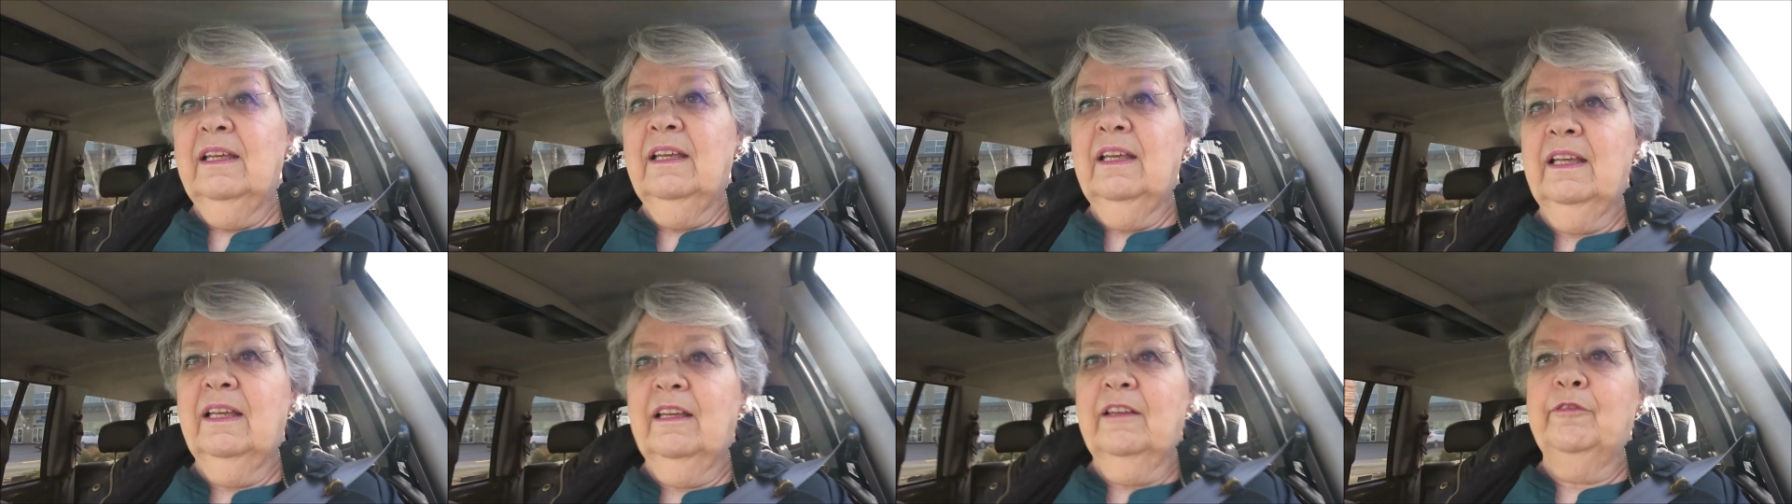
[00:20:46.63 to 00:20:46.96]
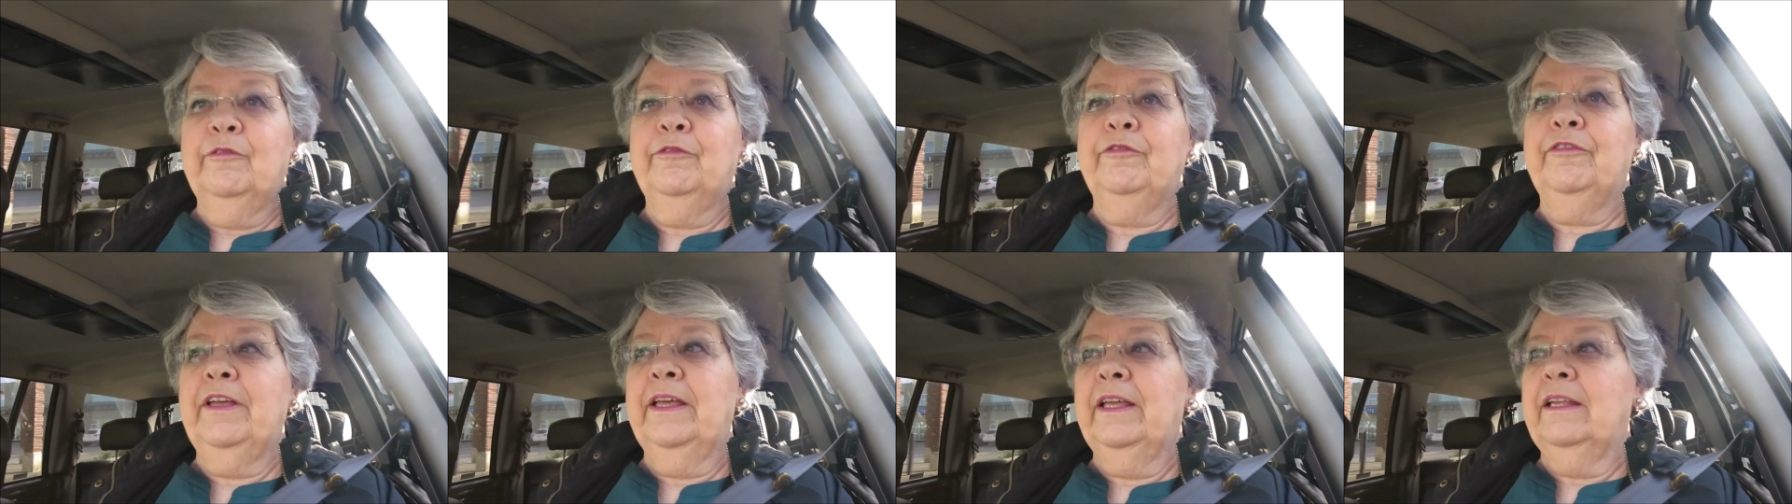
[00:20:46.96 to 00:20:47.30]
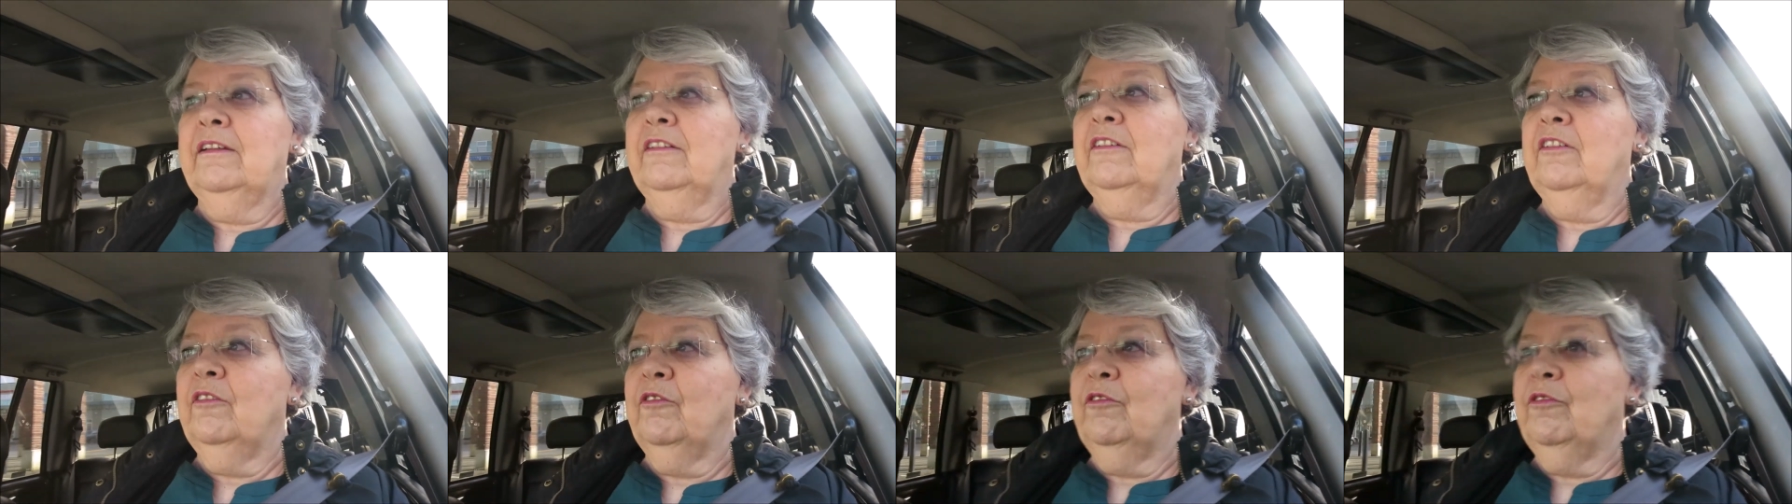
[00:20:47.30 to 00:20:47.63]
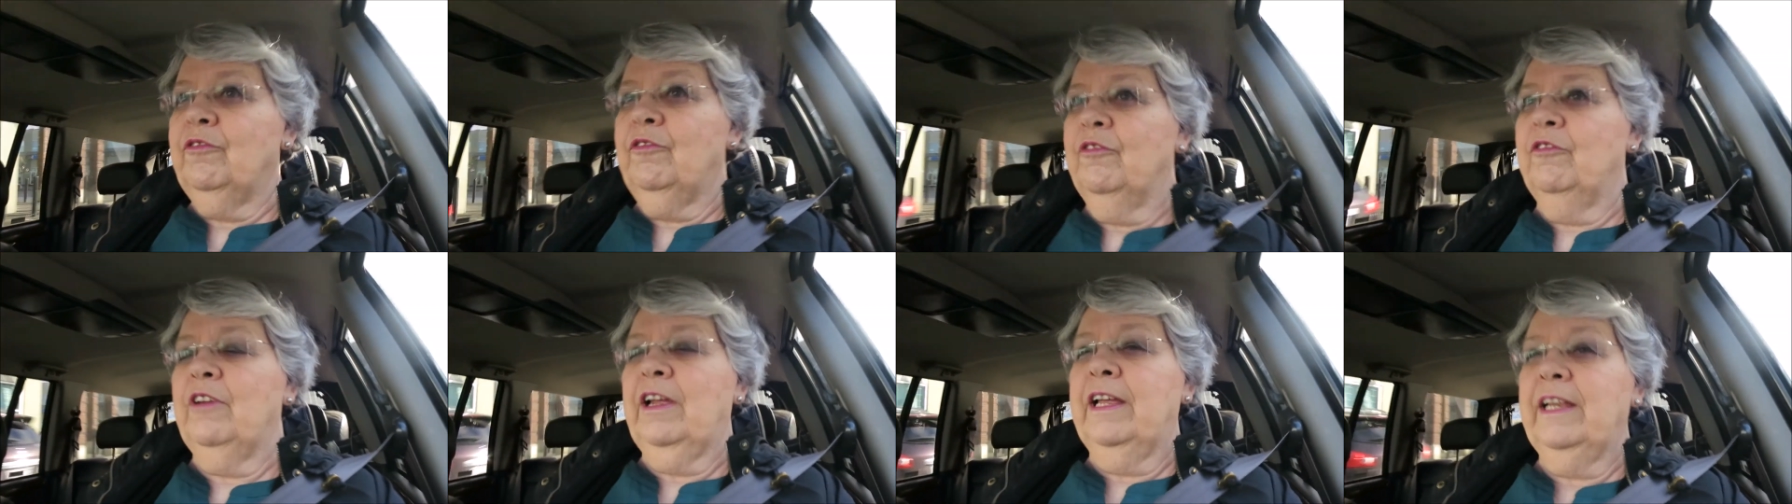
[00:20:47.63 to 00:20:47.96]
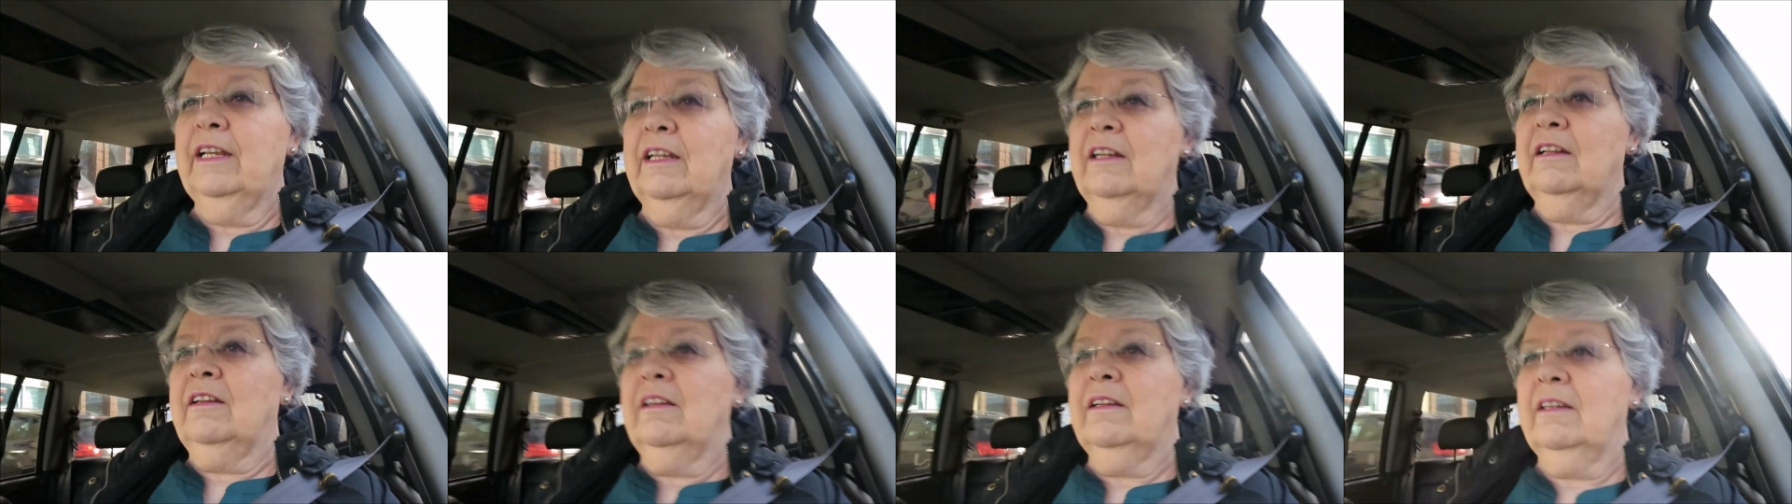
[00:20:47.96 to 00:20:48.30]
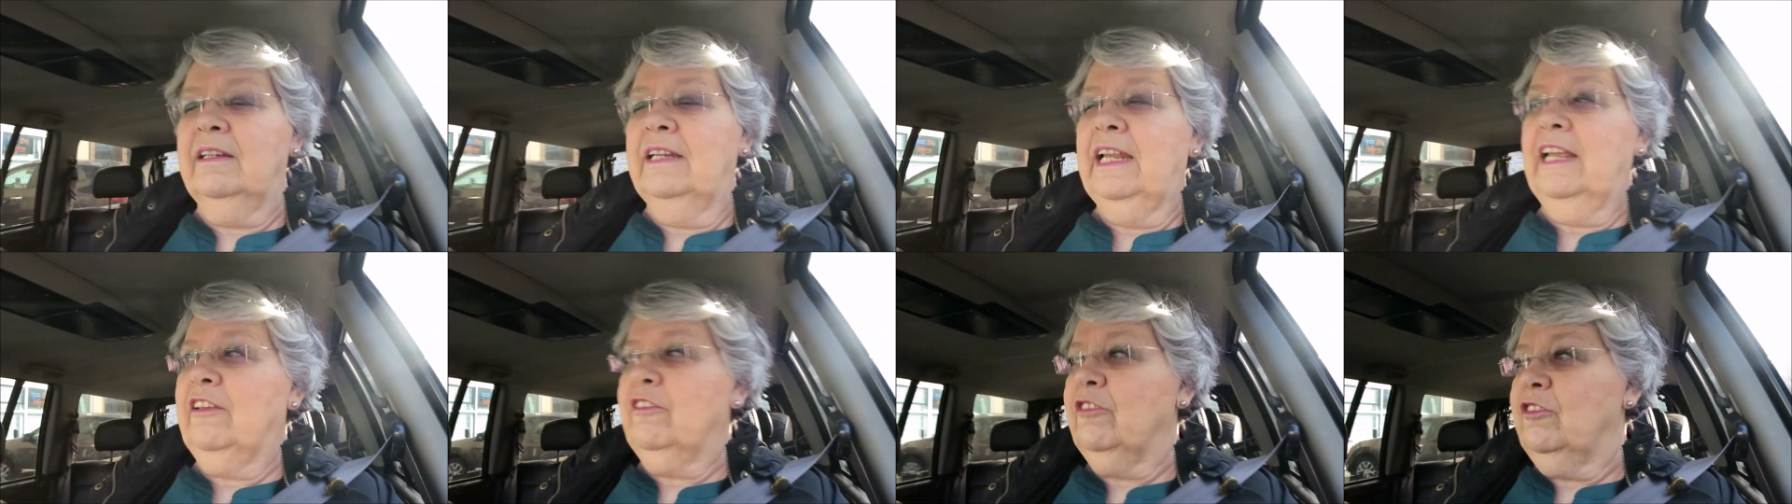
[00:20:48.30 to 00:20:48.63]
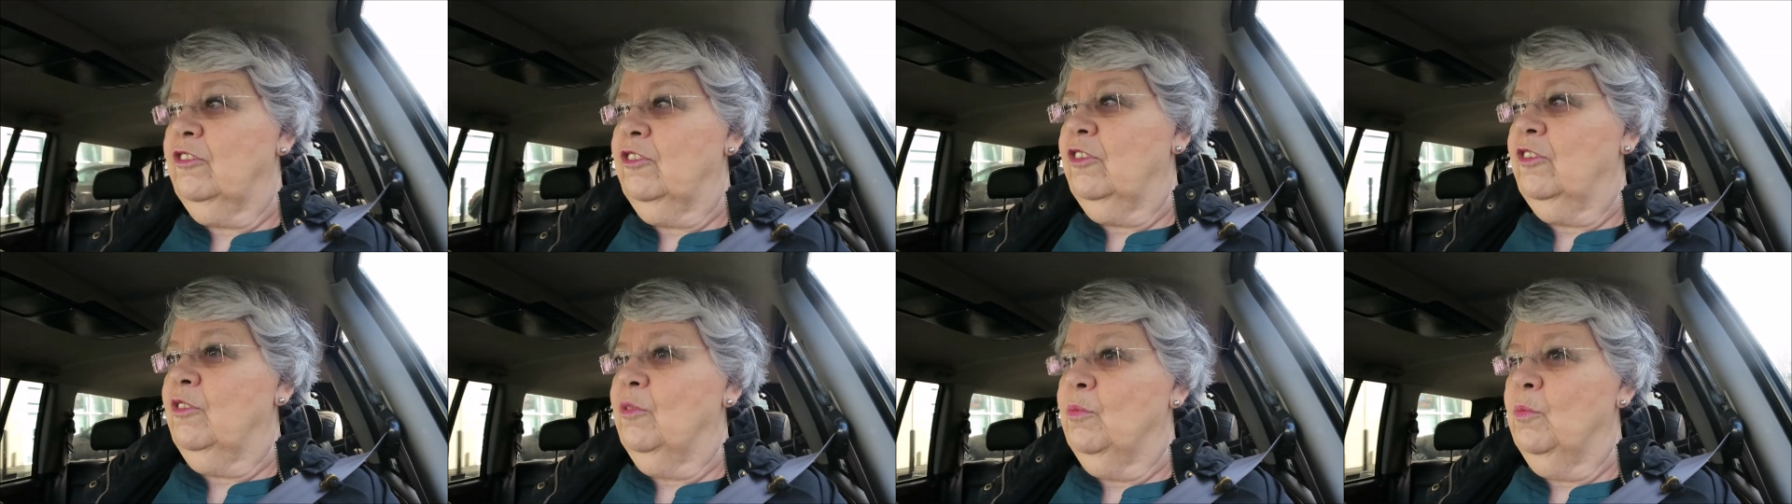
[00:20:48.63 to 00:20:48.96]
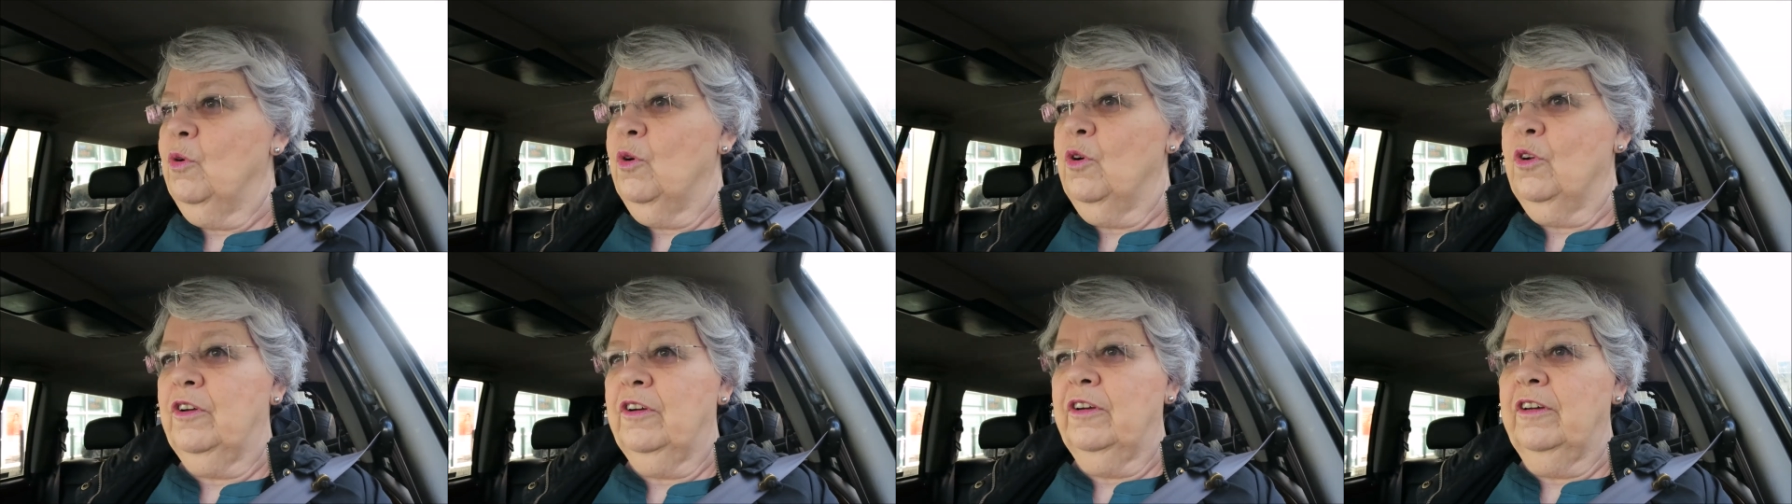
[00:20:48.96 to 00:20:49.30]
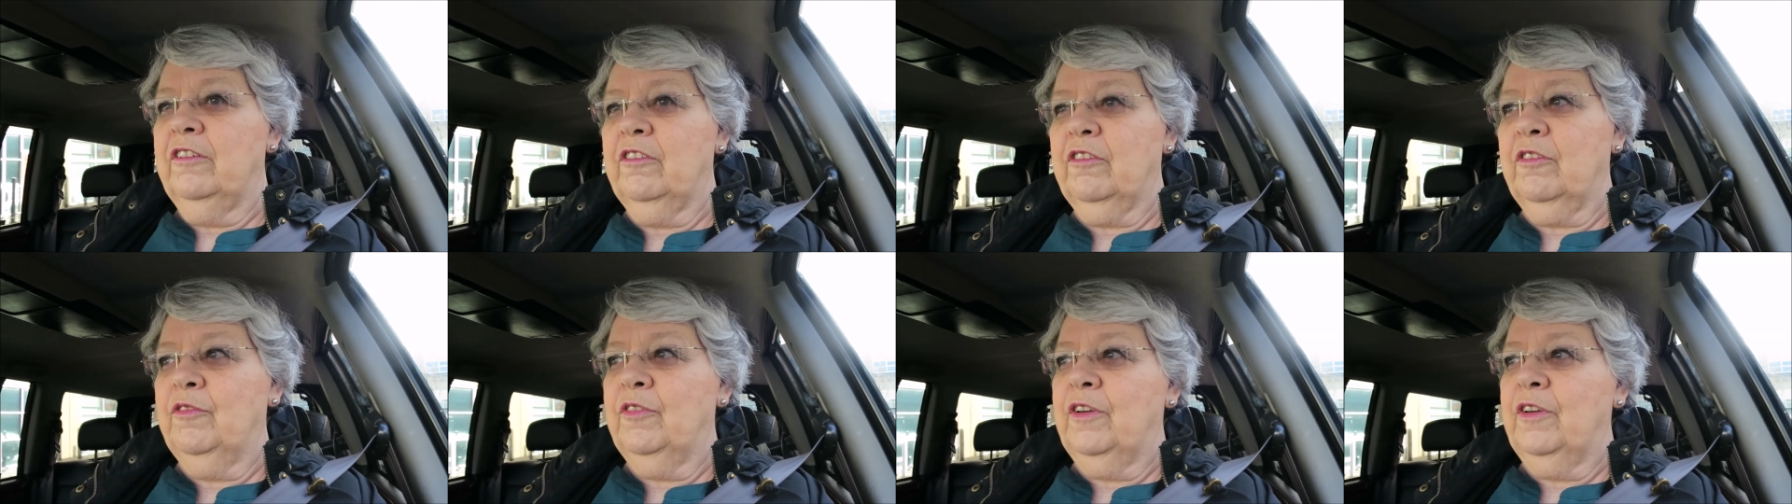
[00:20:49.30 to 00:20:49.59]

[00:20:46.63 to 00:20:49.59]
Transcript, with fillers: uh, fen right next to the water it's